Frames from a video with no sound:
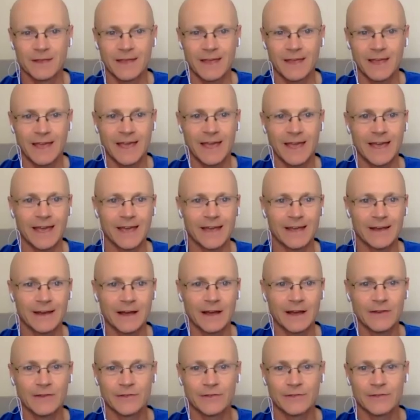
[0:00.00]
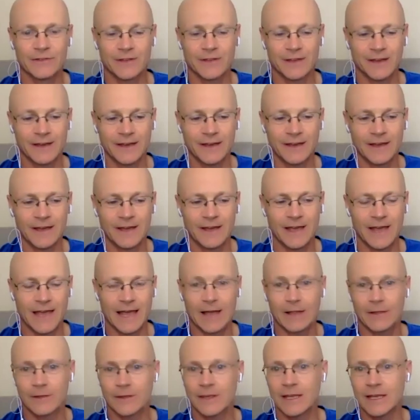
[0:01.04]
and I just uh,
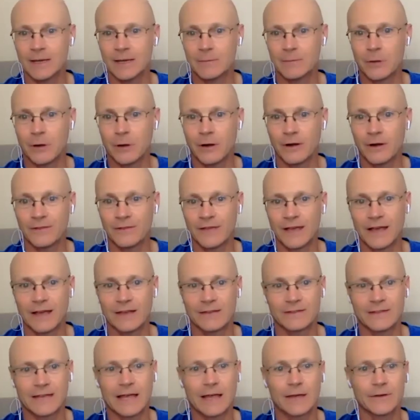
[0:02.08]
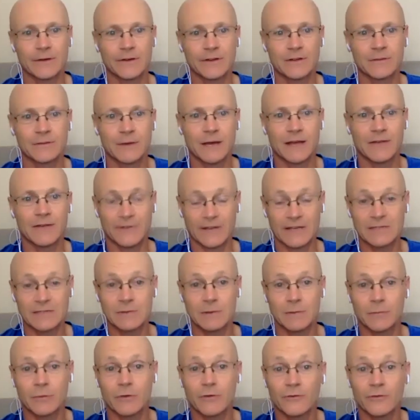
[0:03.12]
allocated part of that salary to my
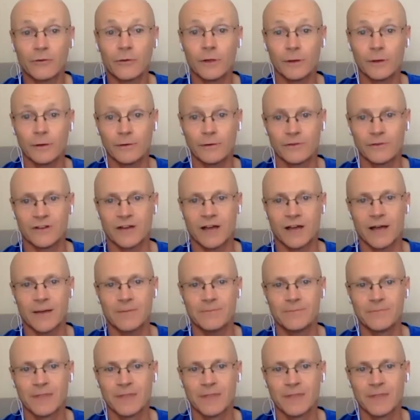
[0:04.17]
investment portfolio over time.